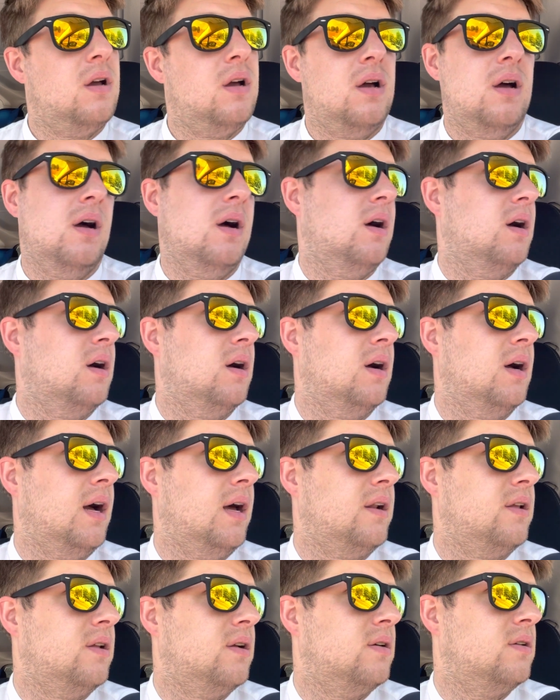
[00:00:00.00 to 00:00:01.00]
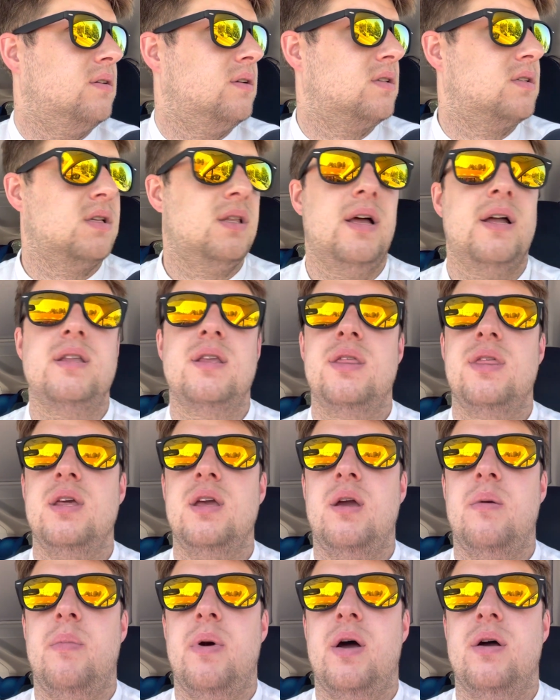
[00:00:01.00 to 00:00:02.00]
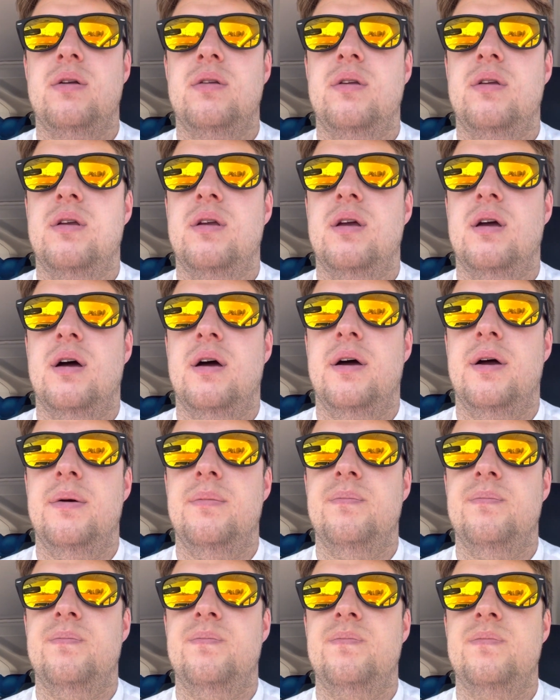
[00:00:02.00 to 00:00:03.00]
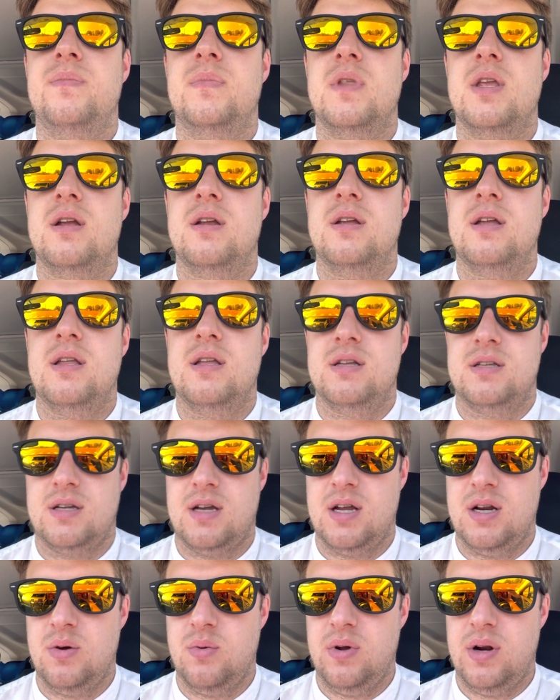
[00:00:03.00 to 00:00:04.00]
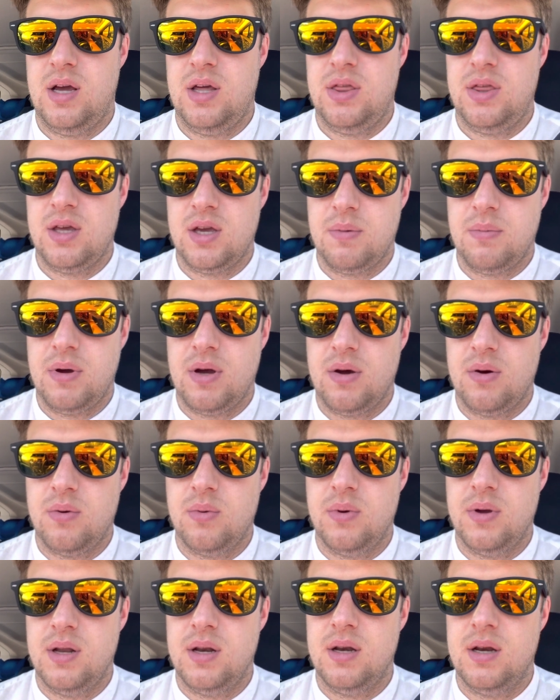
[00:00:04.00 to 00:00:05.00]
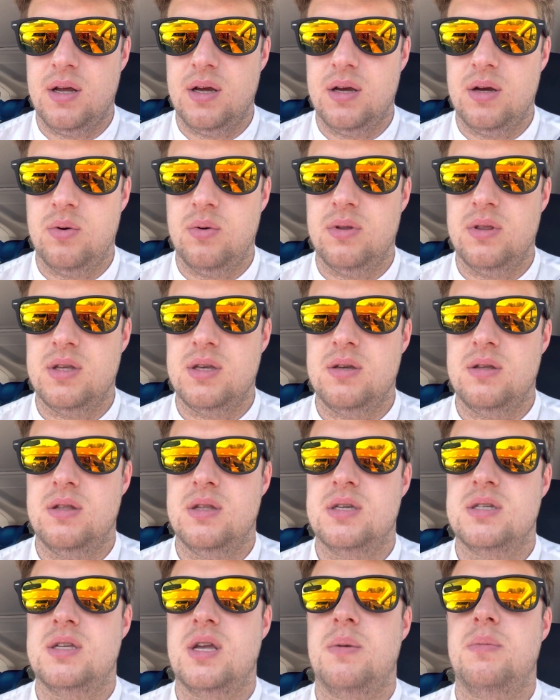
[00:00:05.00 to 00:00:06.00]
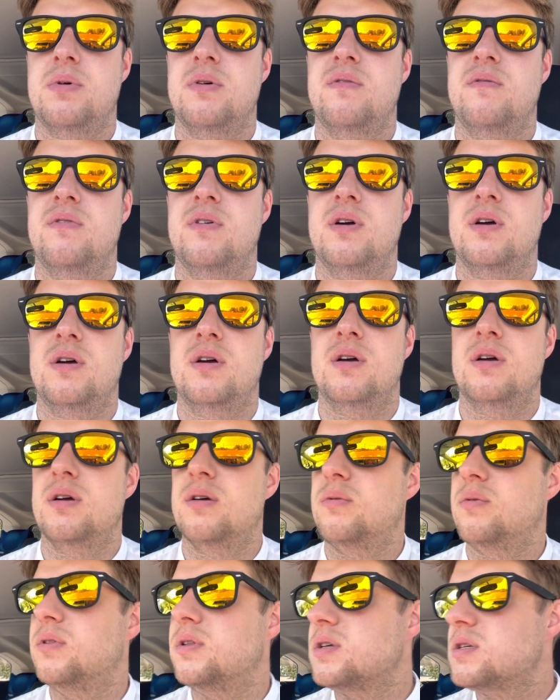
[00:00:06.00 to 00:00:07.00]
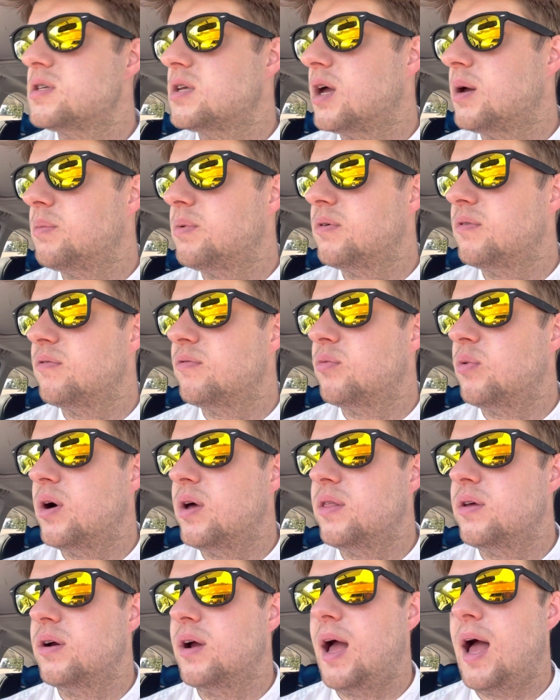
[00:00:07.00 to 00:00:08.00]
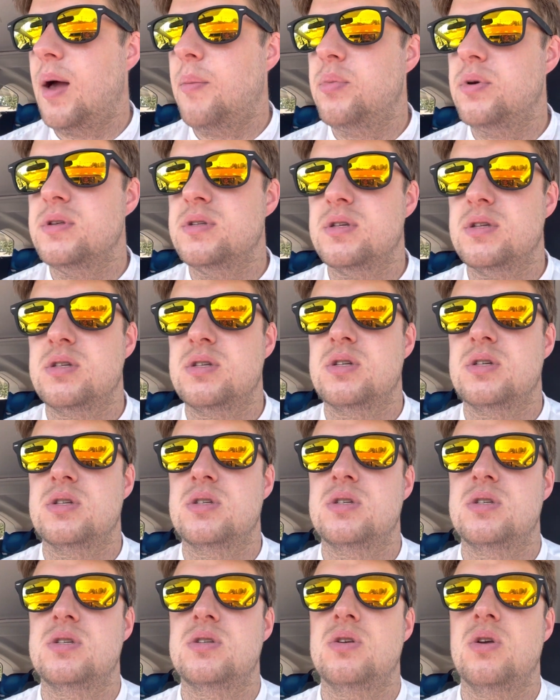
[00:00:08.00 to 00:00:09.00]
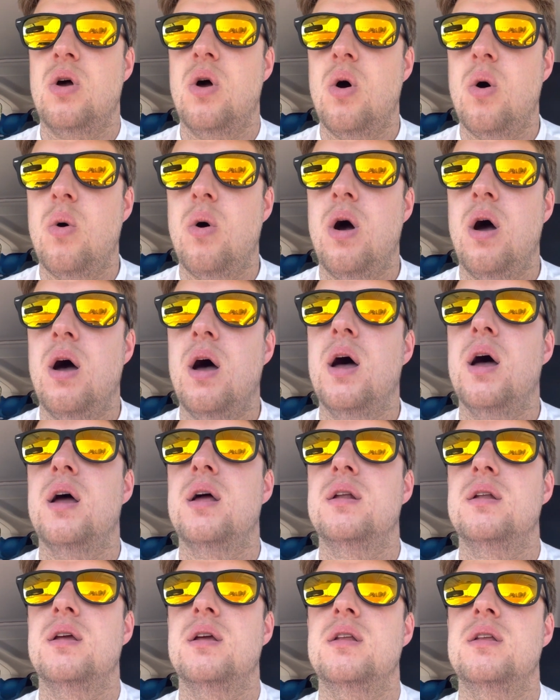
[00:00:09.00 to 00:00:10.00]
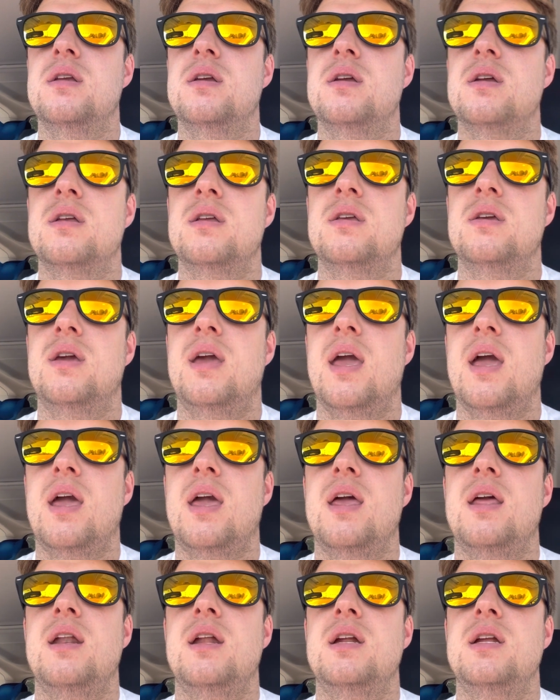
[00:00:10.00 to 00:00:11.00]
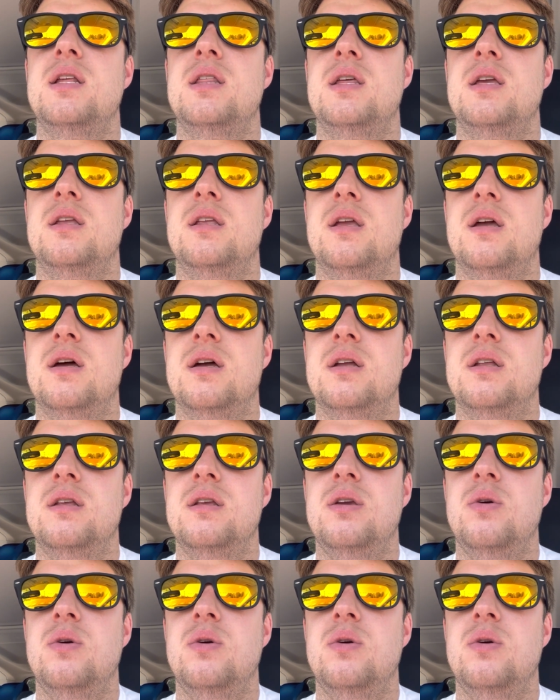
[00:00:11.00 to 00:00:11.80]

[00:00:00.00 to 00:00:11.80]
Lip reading: I don't know. It's a lot to think about, and it's kind of what I think about when this type of weather happens. It's just so hot and you can't get anything done.